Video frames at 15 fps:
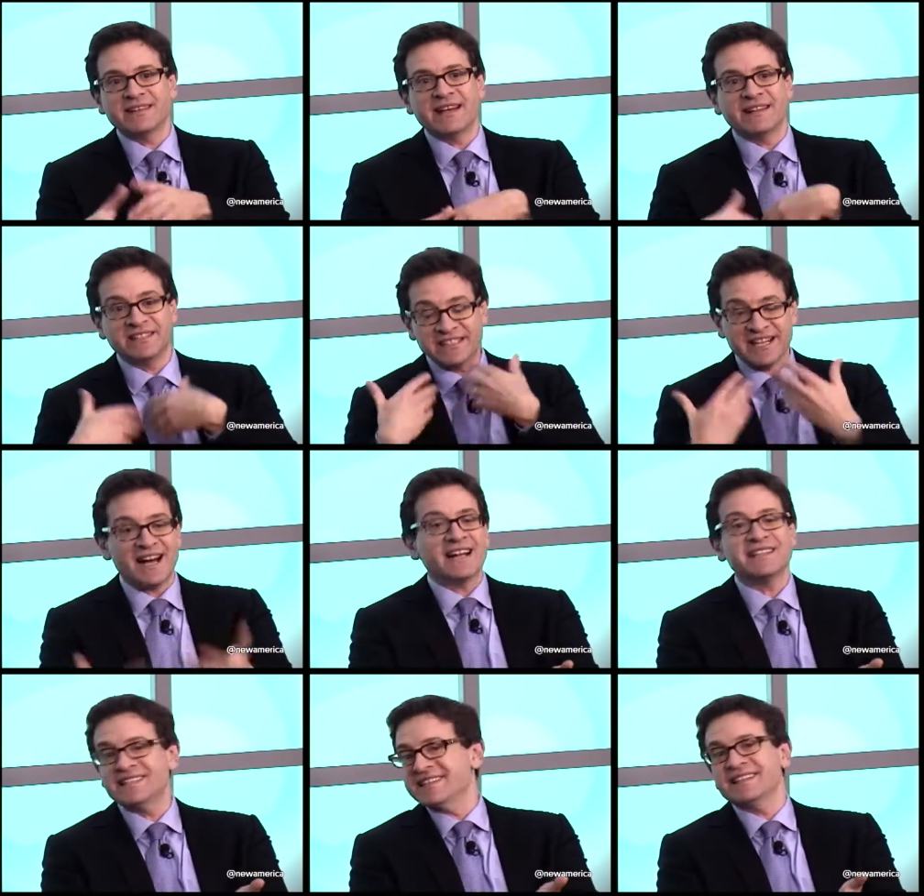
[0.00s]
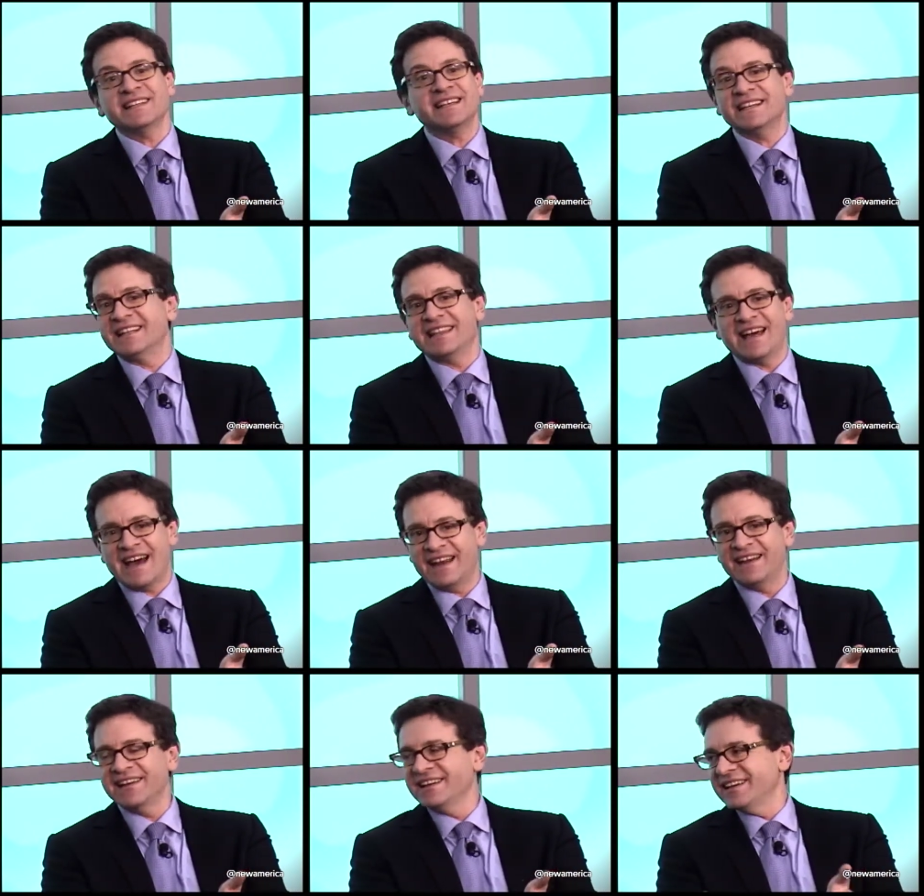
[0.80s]
and Johnson needed
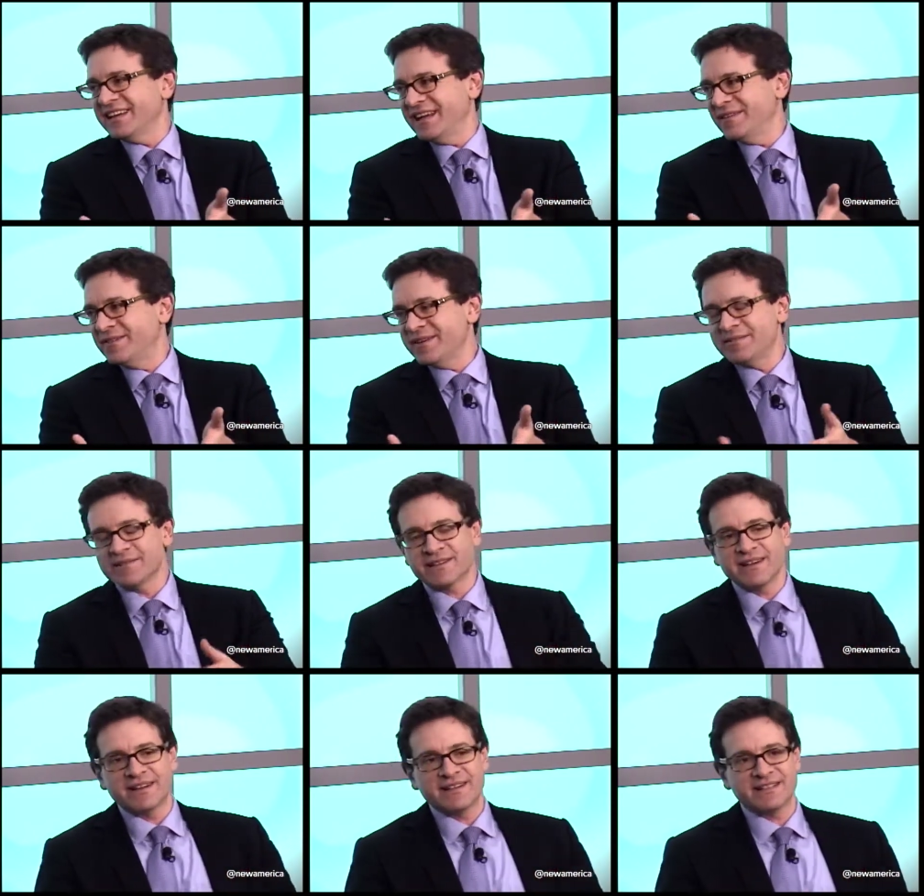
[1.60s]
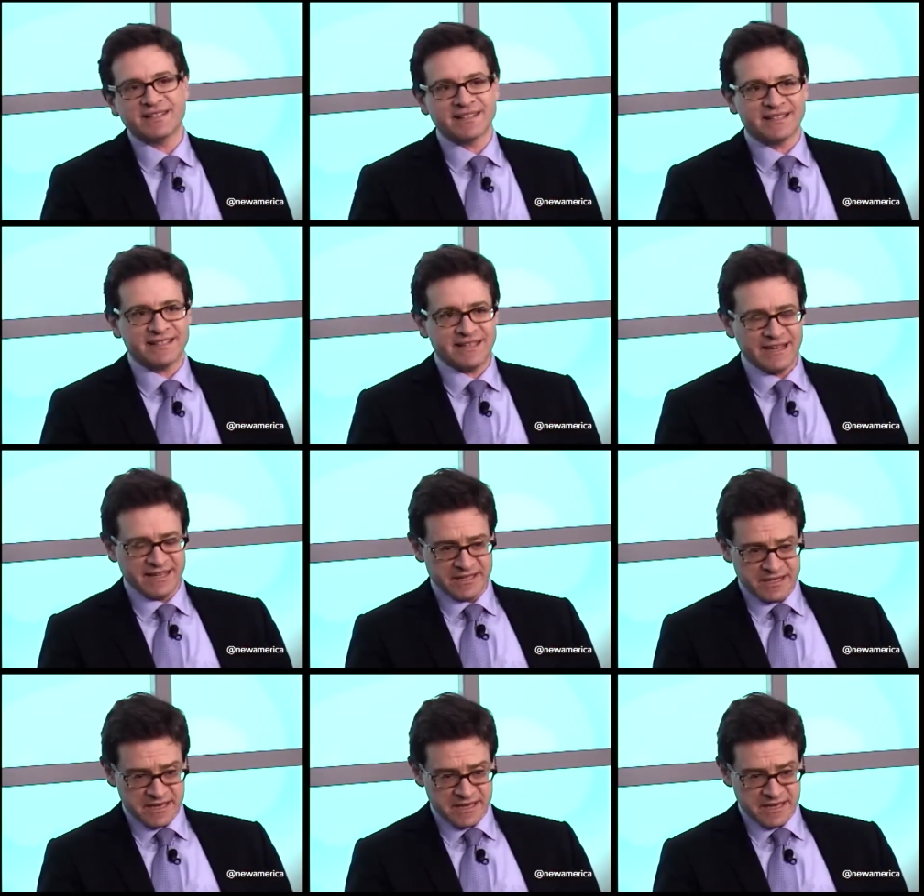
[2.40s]
that if he was going to succeed.